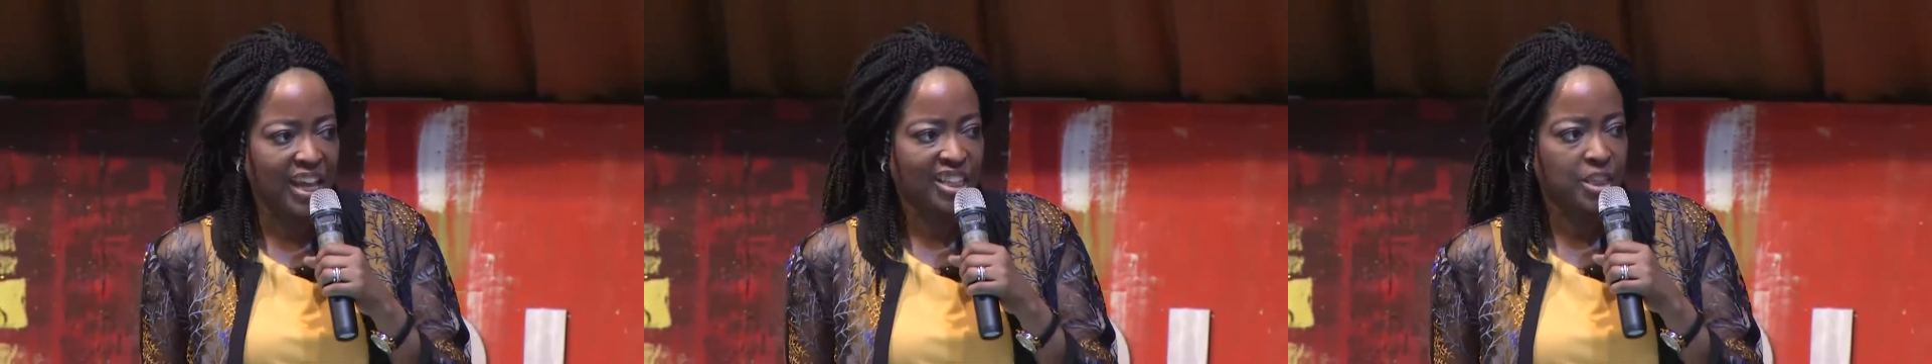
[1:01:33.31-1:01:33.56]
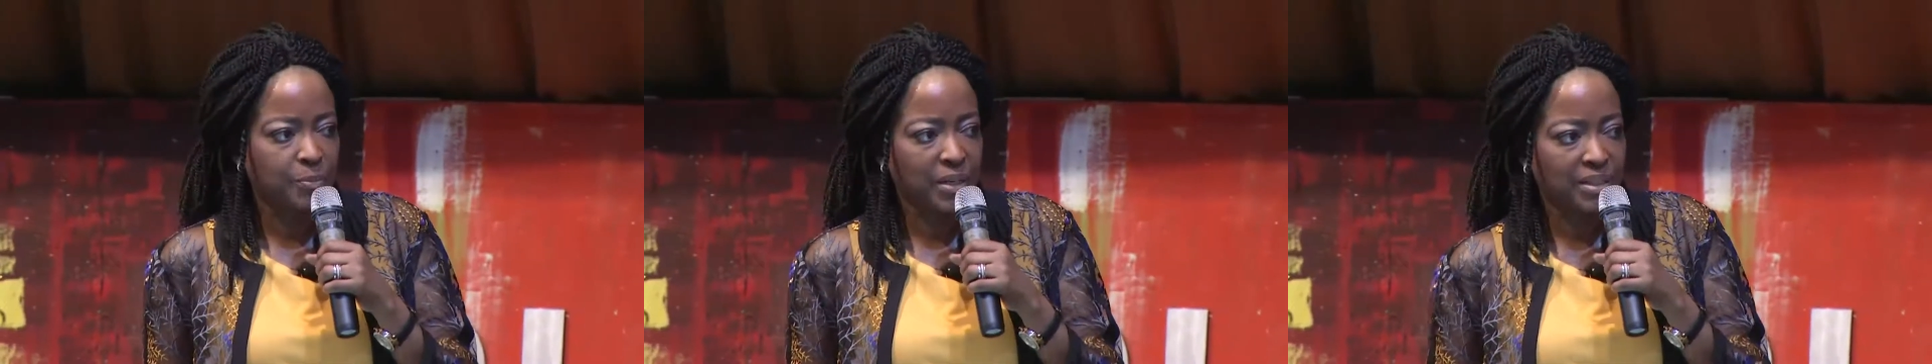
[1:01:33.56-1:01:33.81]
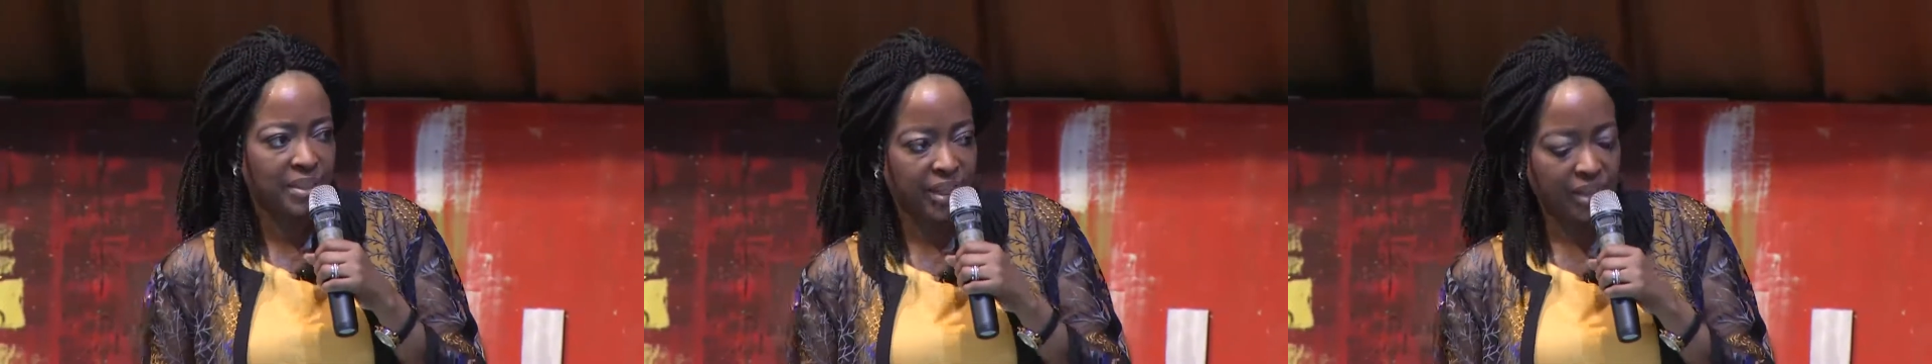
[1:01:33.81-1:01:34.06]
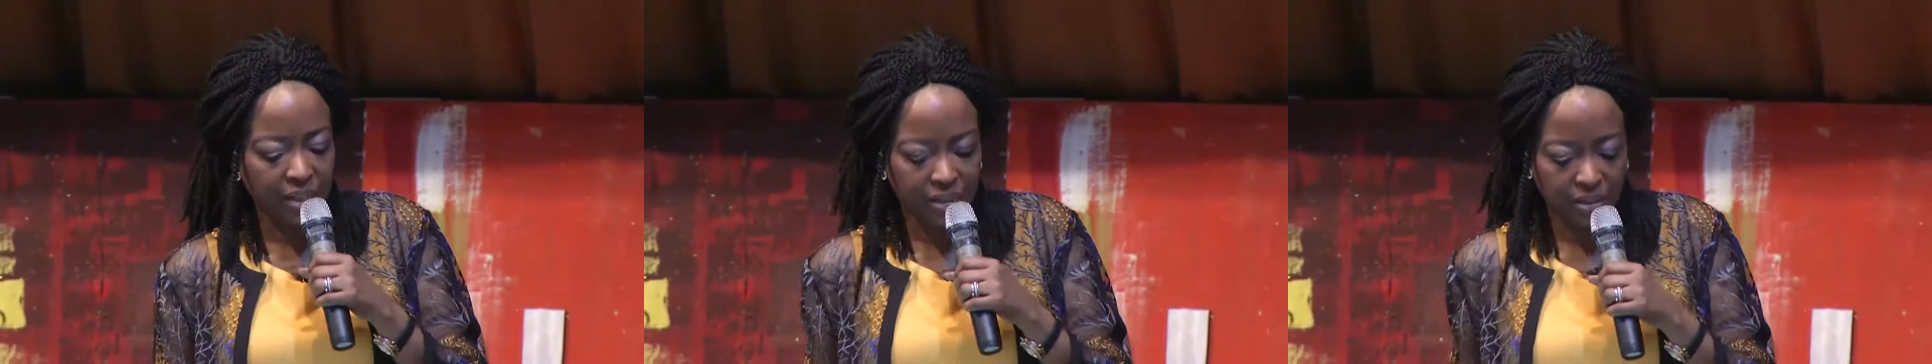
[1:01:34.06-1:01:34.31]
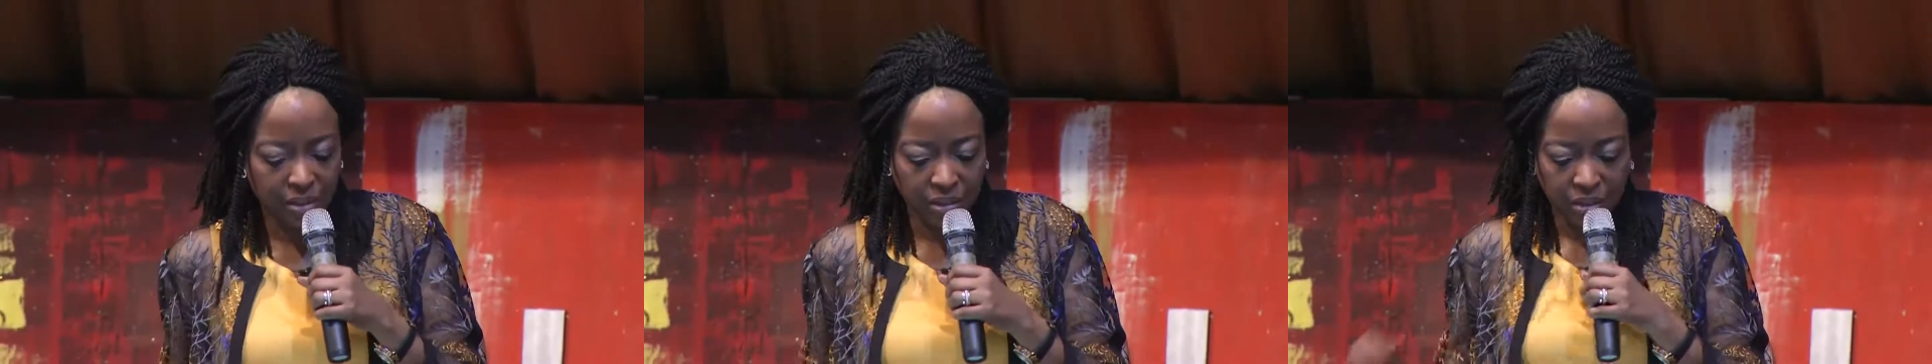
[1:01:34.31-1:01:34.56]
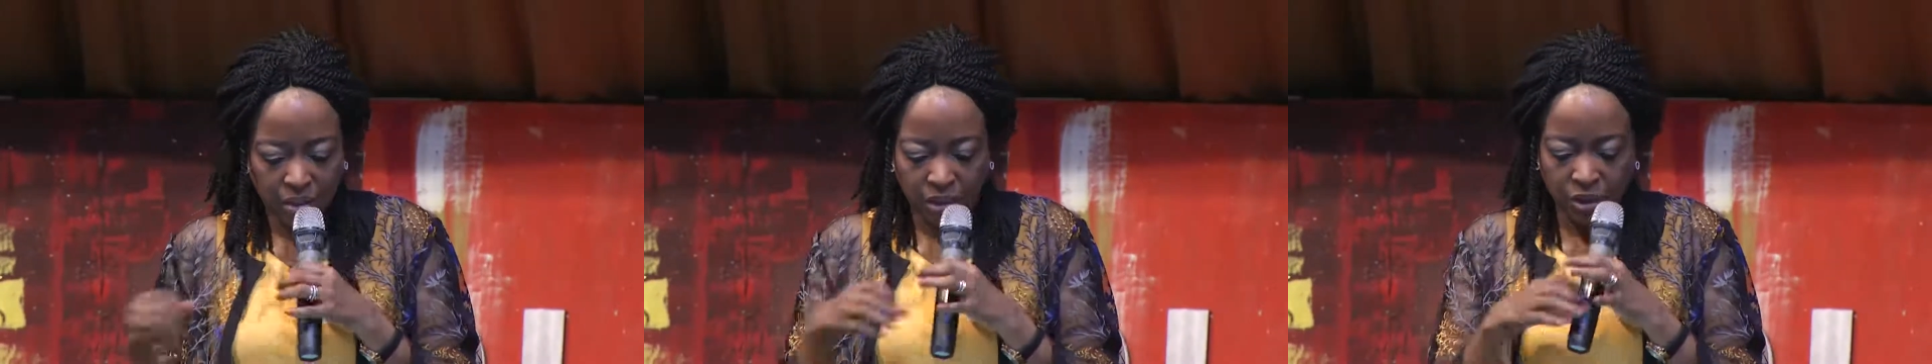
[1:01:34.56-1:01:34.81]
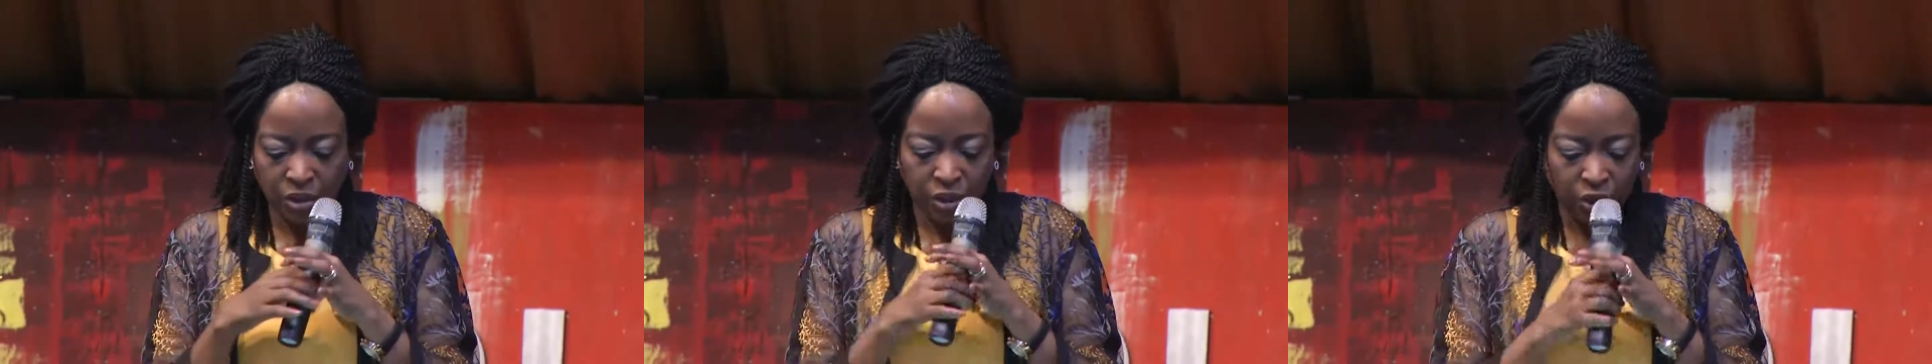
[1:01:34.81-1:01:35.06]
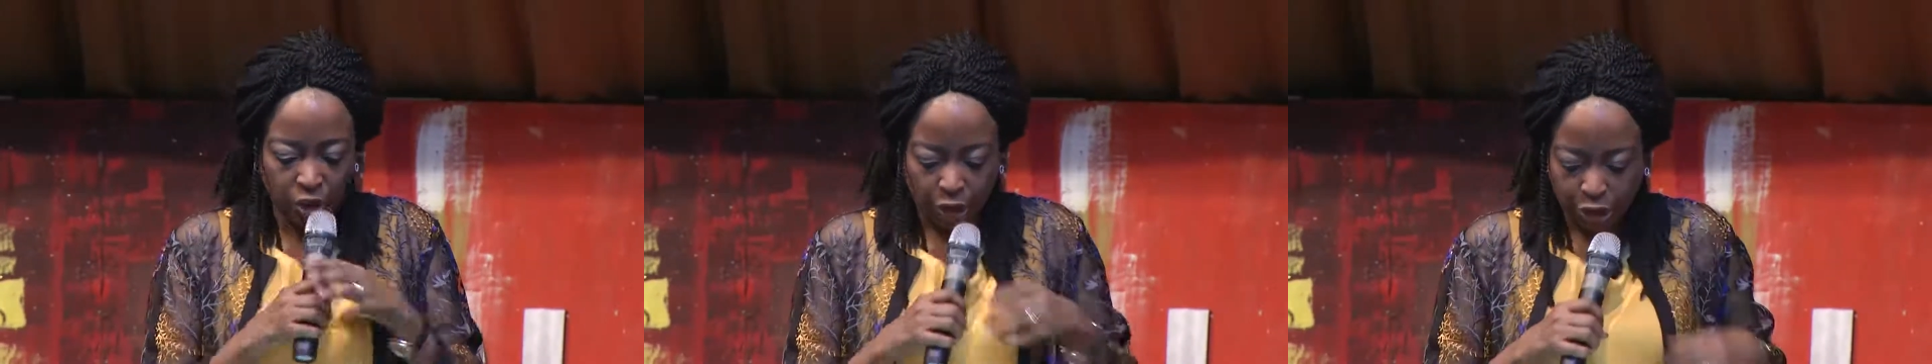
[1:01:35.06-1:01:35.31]
expert techniques
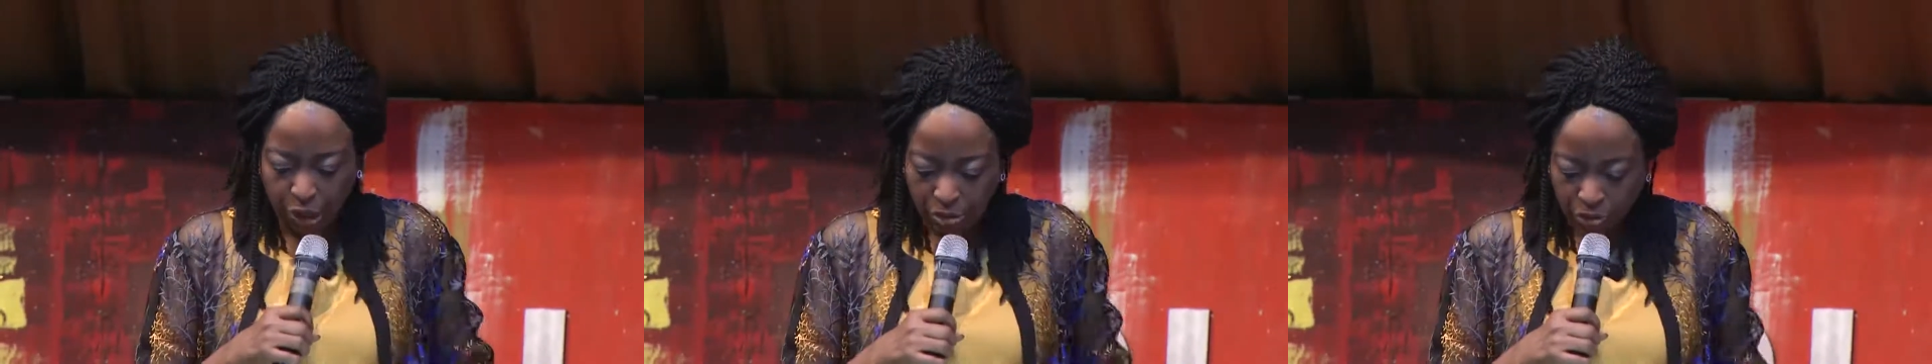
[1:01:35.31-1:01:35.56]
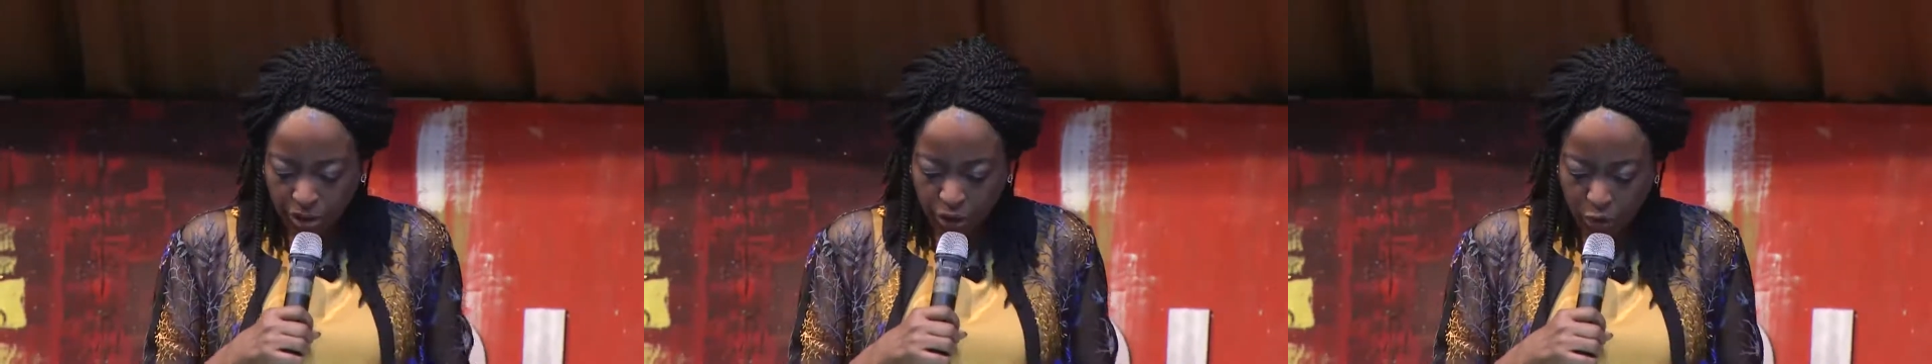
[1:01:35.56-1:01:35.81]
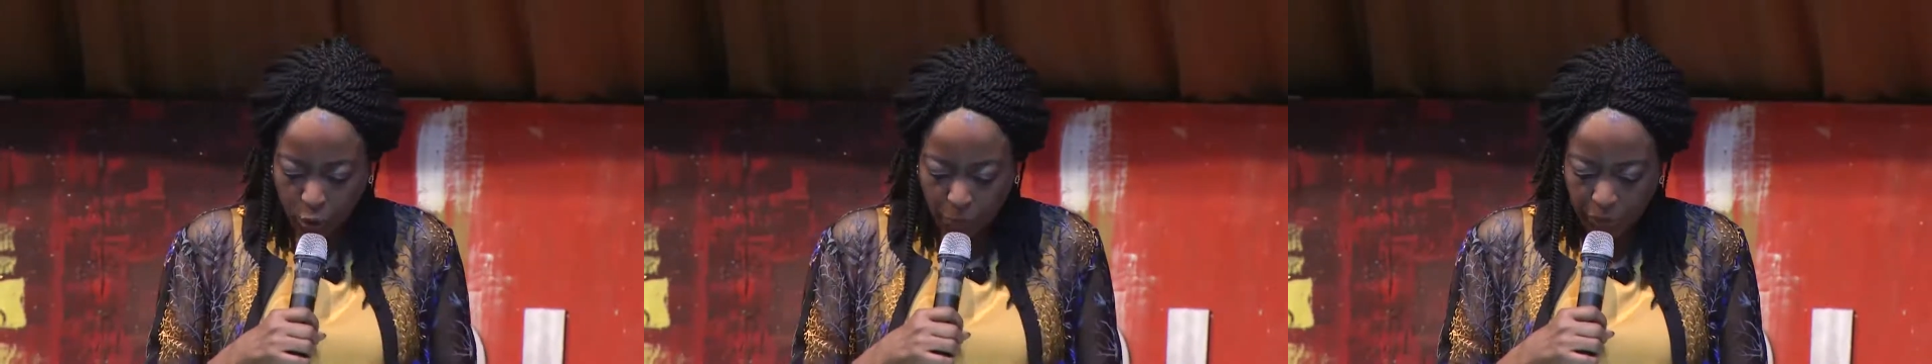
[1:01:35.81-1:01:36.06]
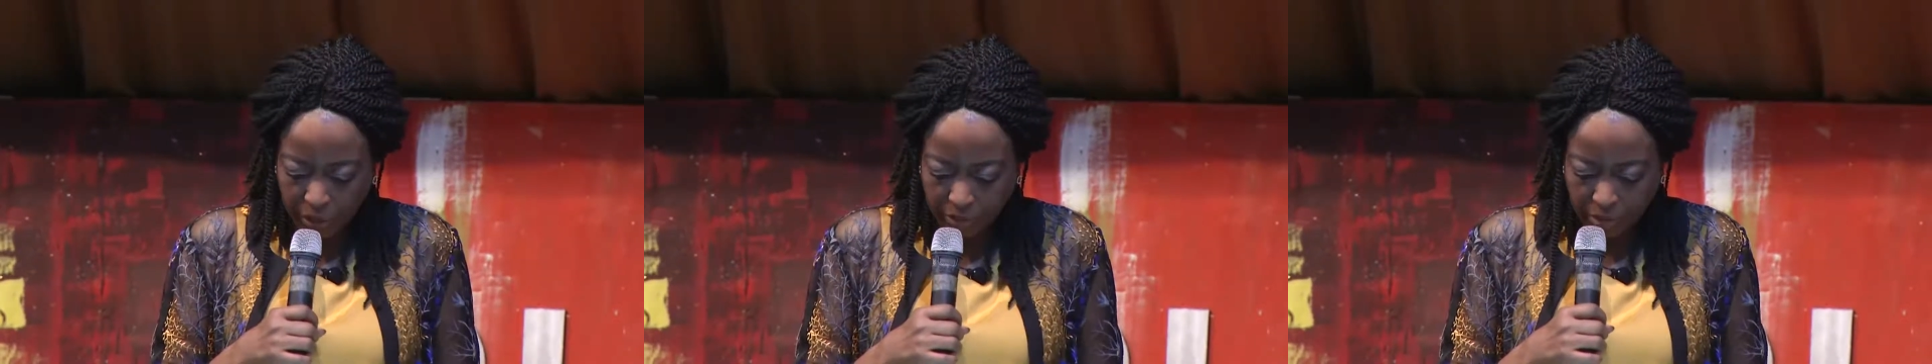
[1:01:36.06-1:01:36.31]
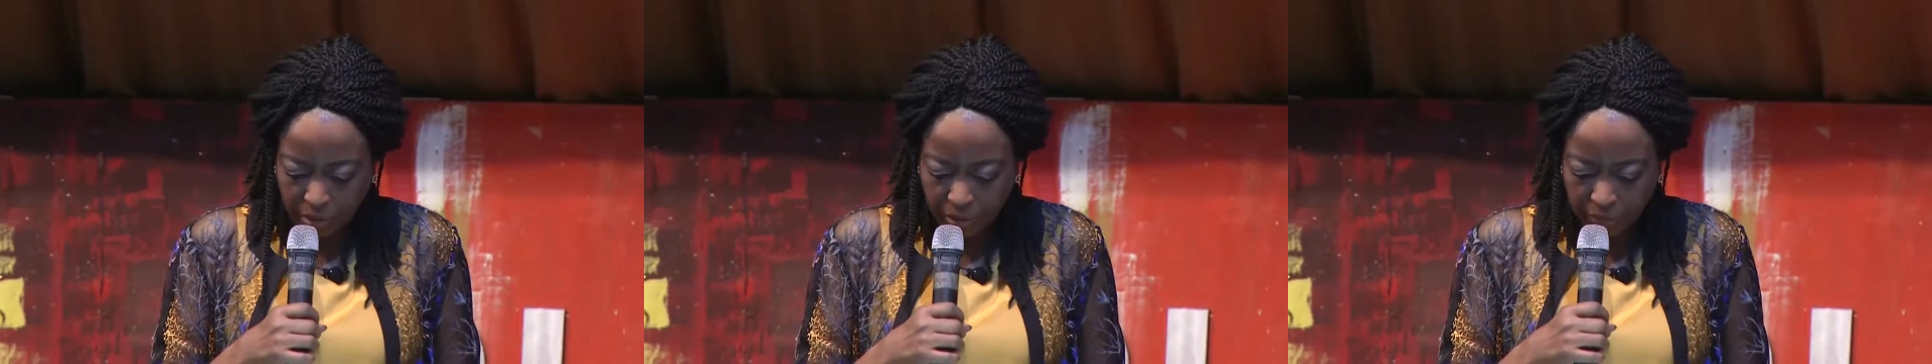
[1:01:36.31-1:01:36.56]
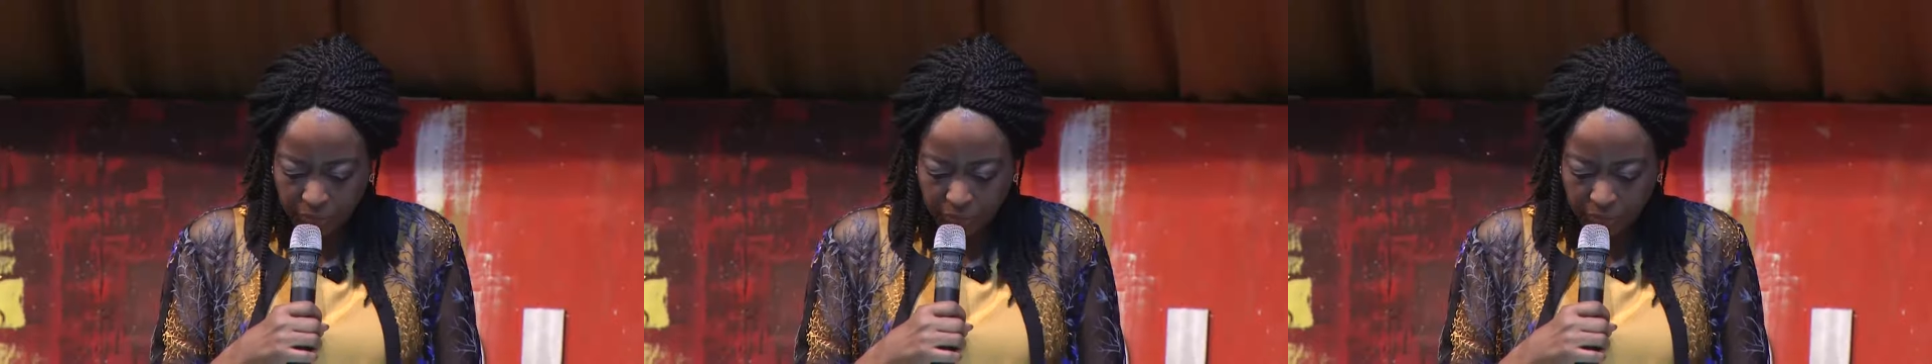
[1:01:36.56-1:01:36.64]
to trounce his opponents.